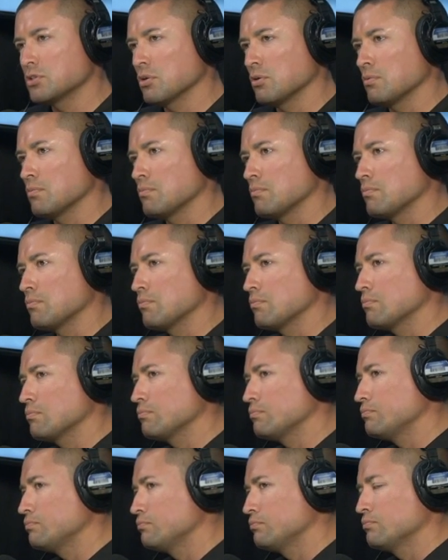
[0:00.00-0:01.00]
So,
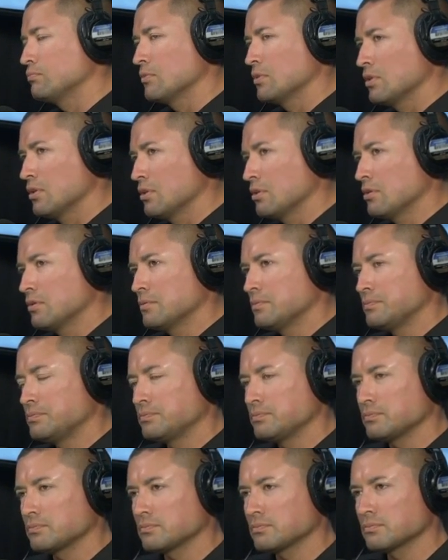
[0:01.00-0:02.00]
so how do they get
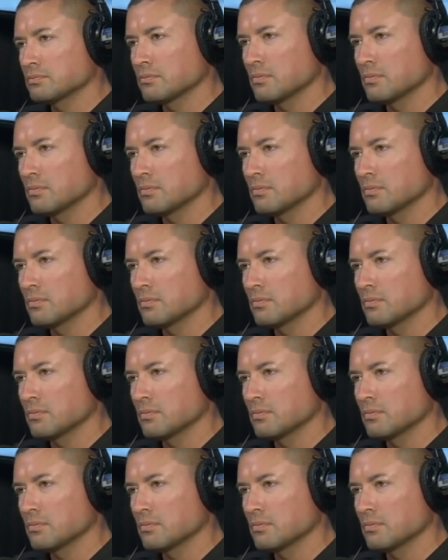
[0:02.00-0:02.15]
tickets?